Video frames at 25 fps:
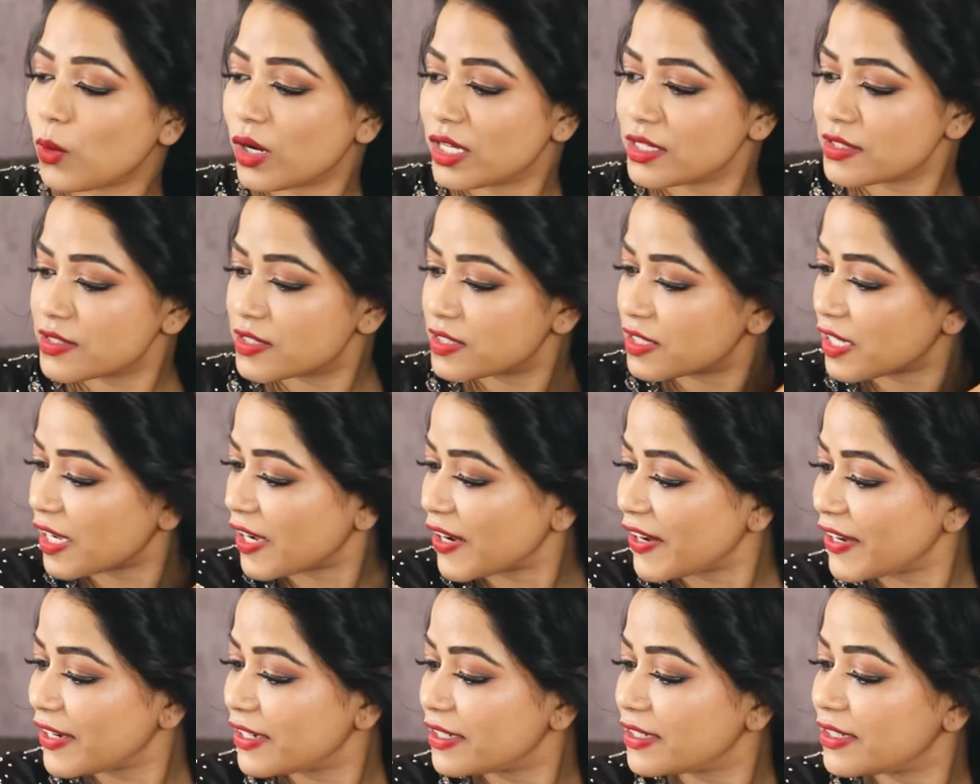one
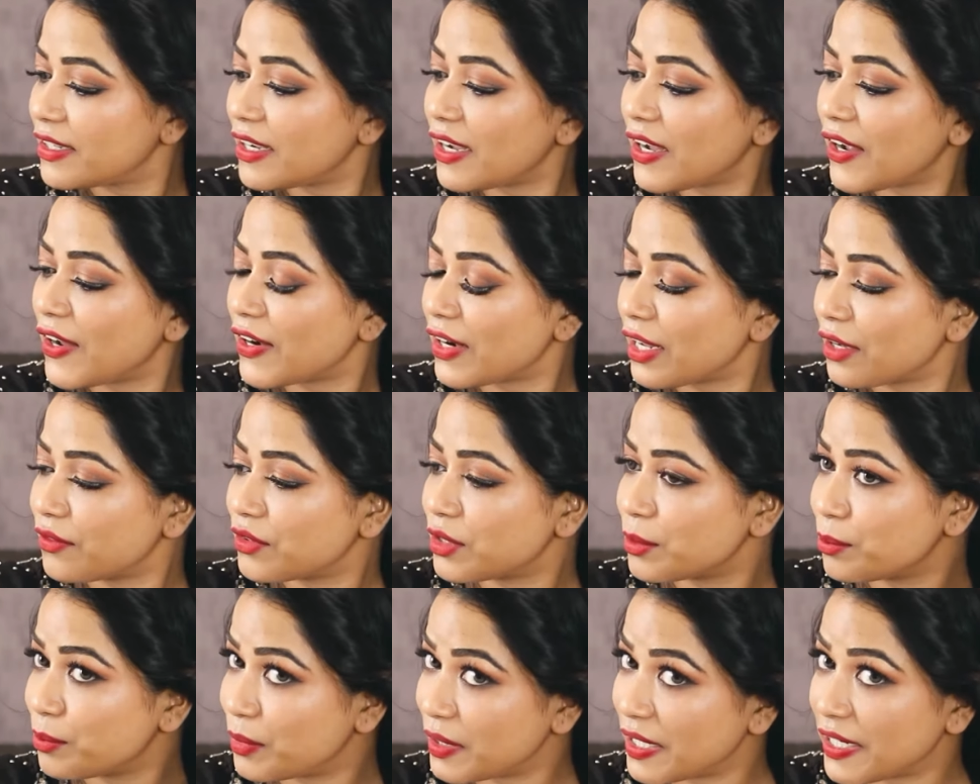side and I
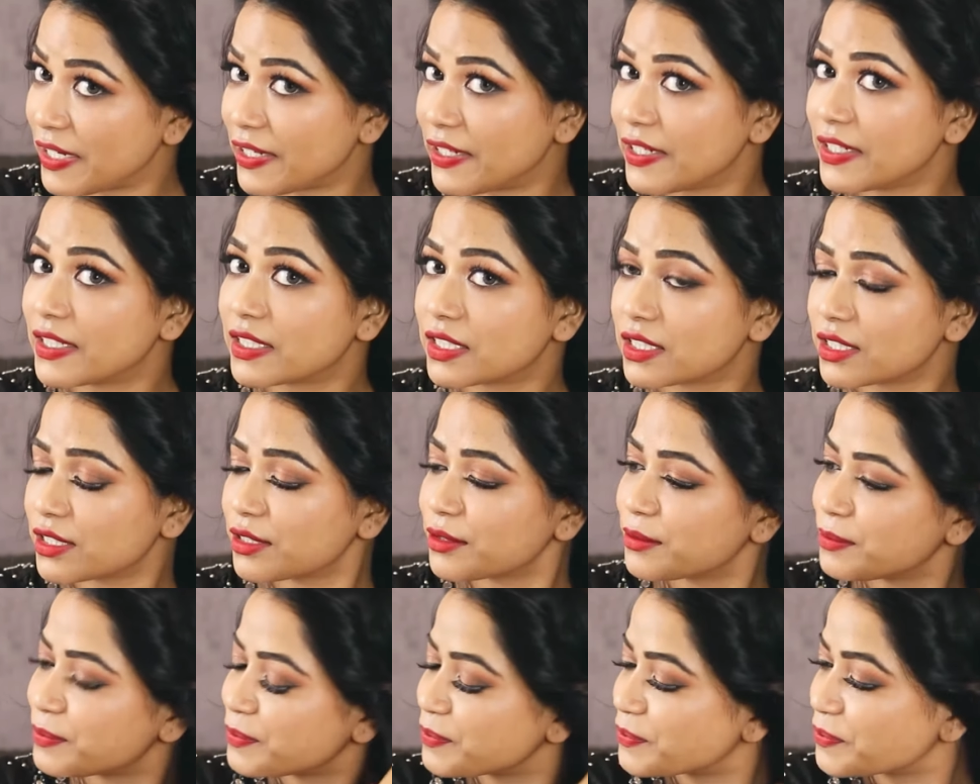will braid it.
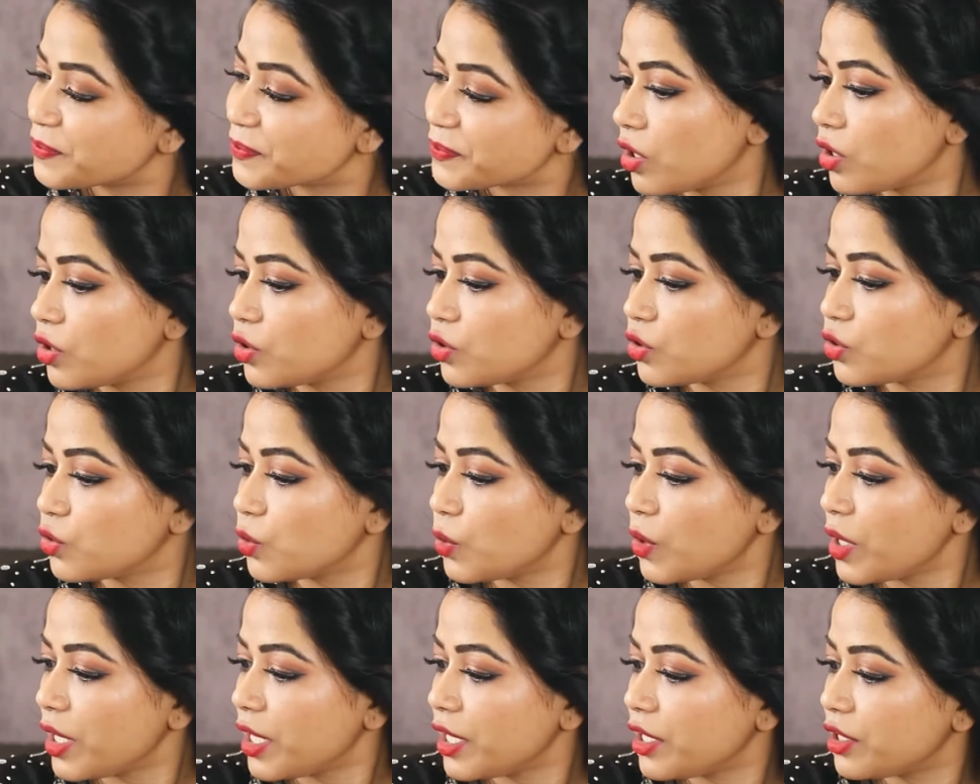You
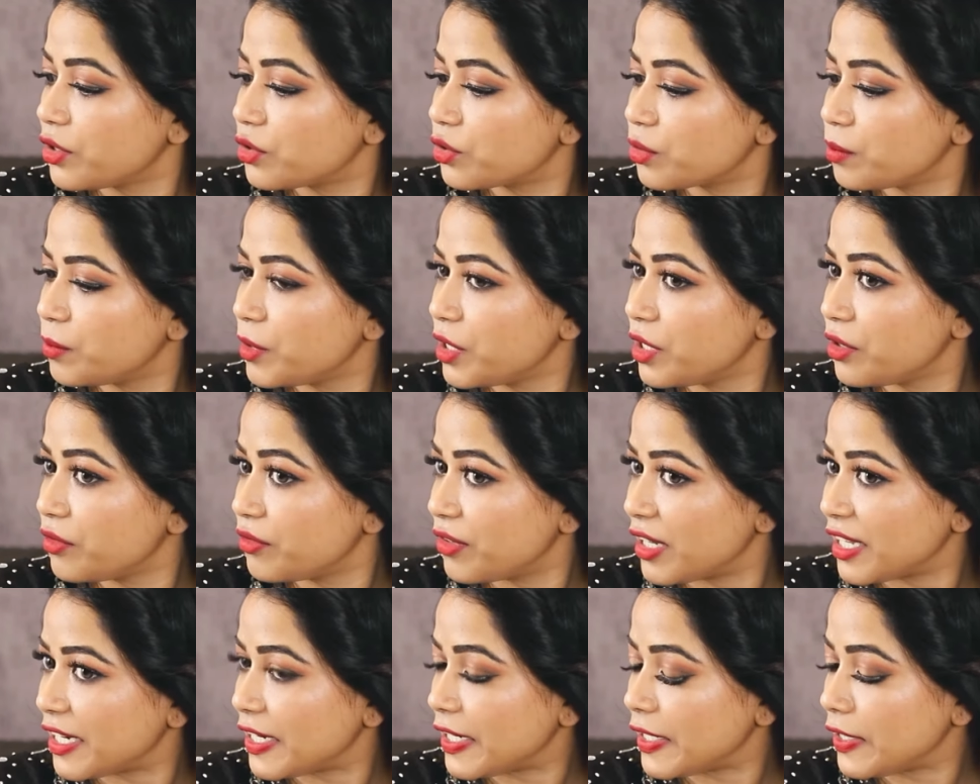don't need to be
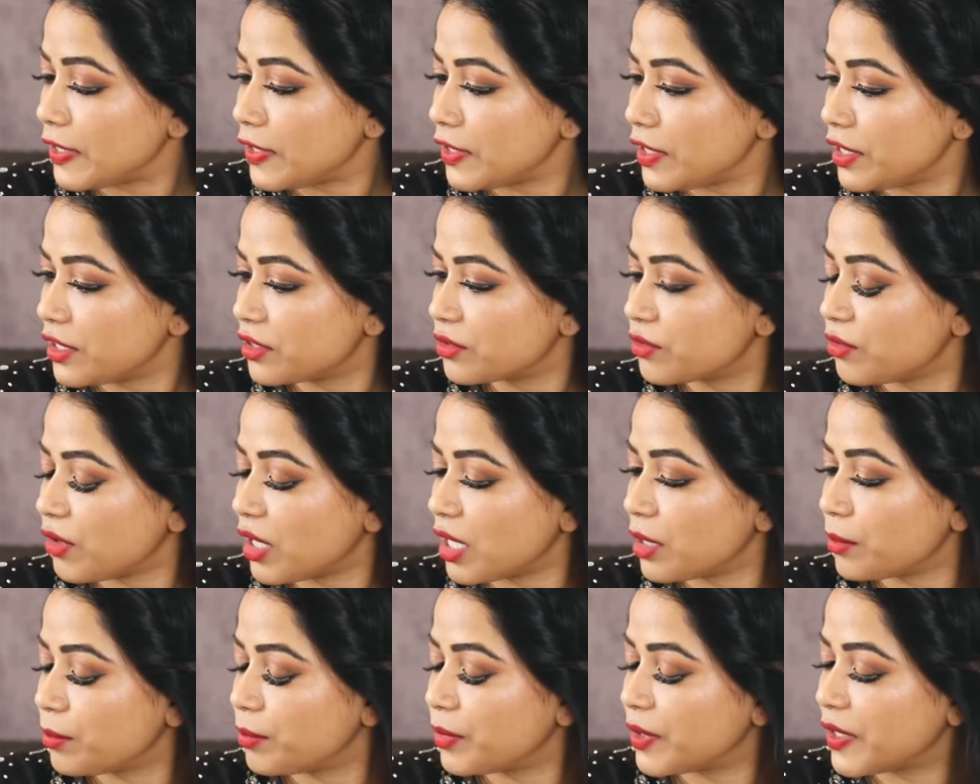very neat
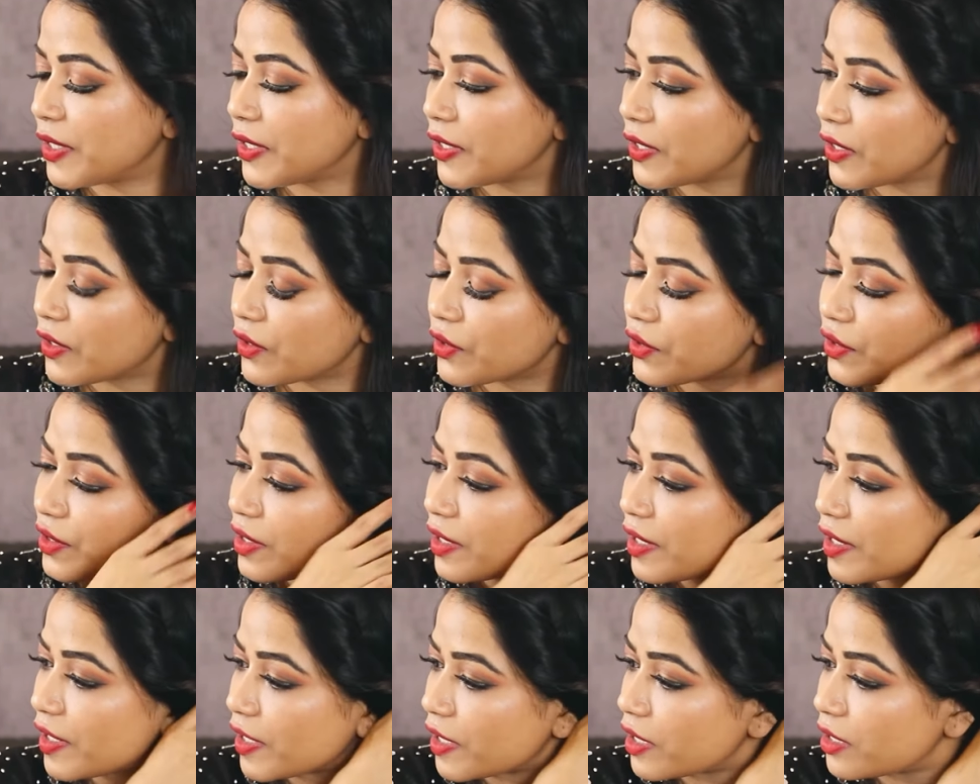while braiding your
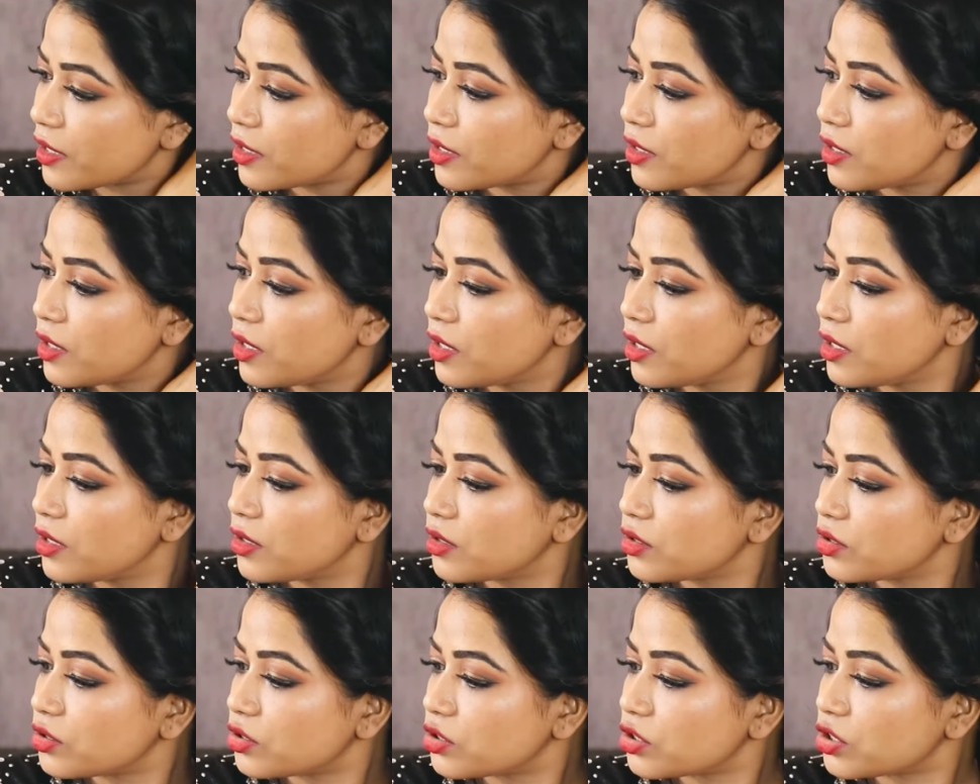hair.
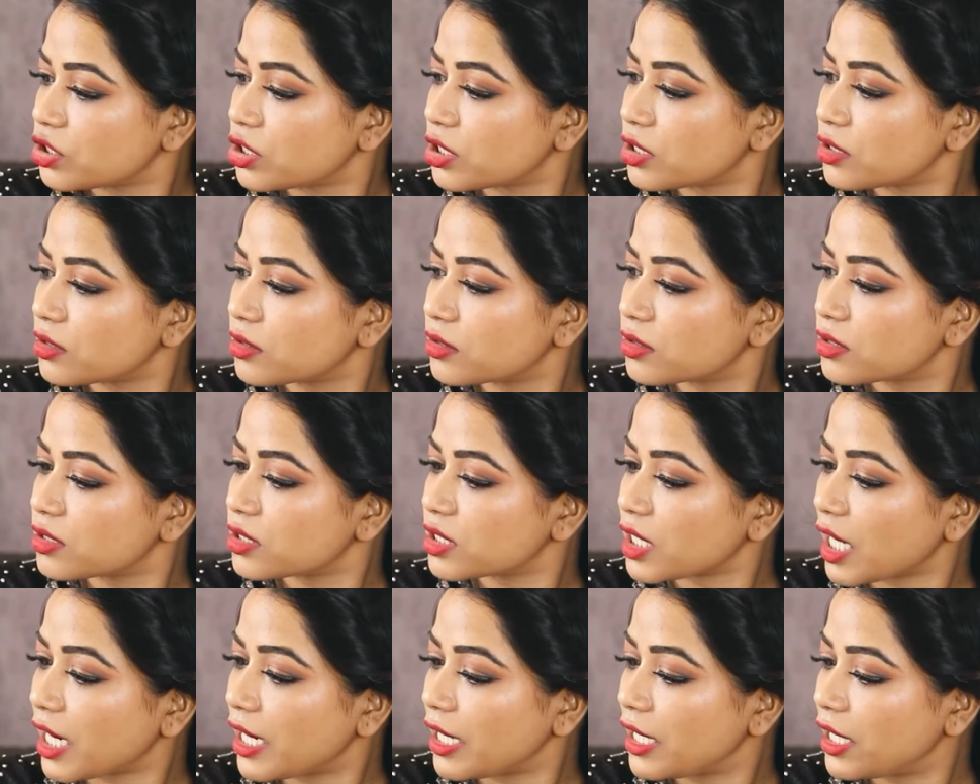Just
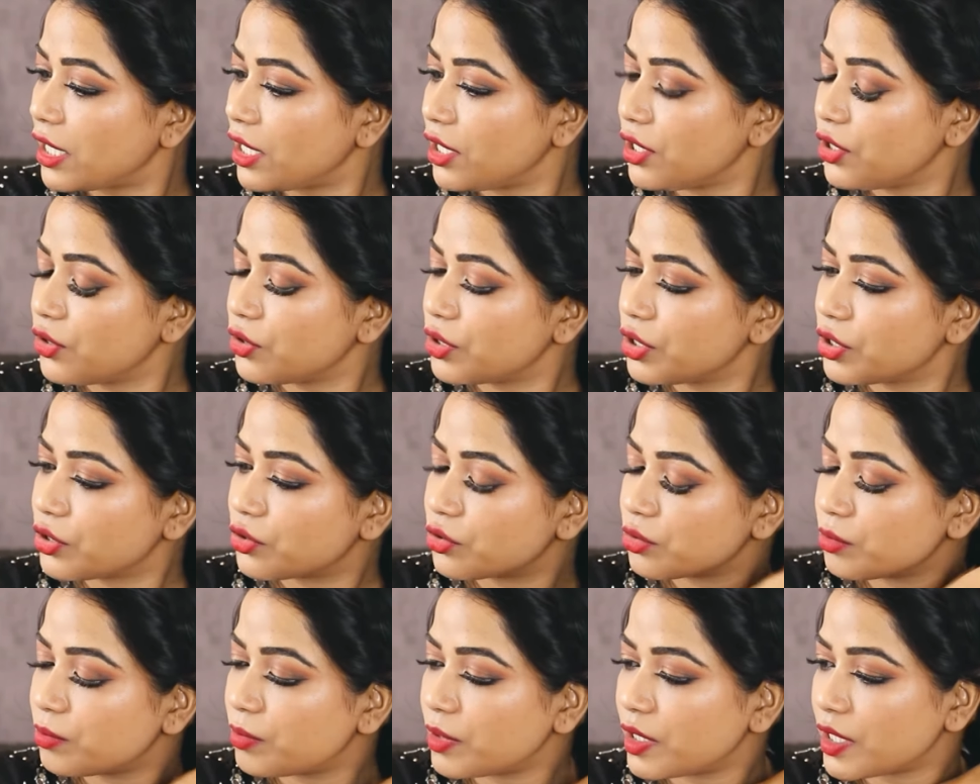tightly you
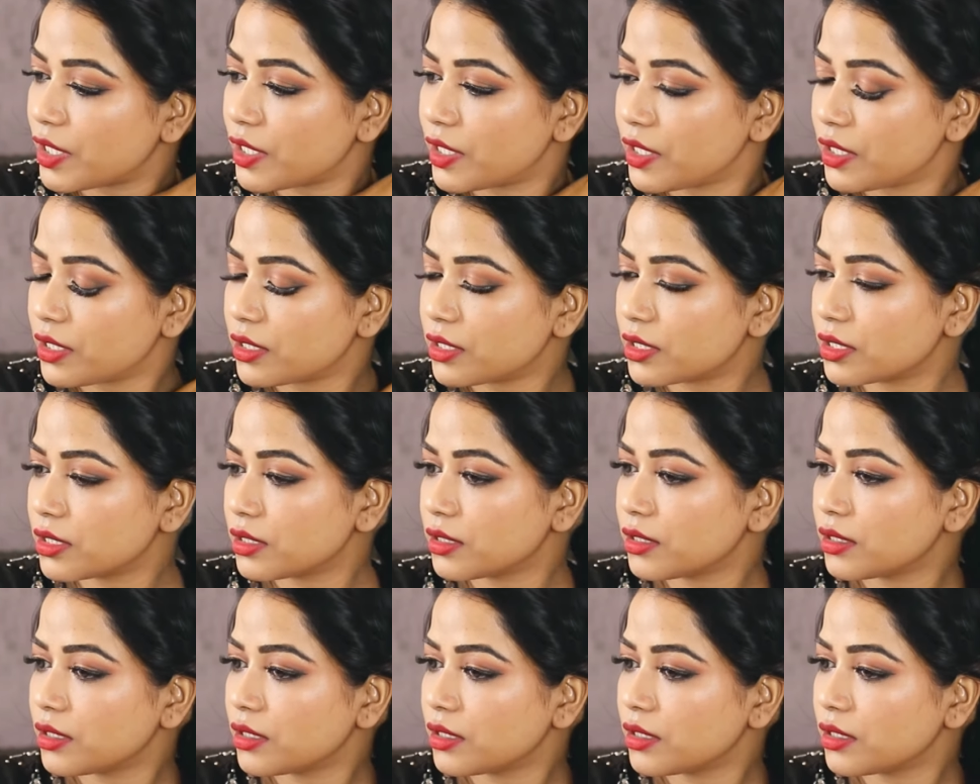need to braid it.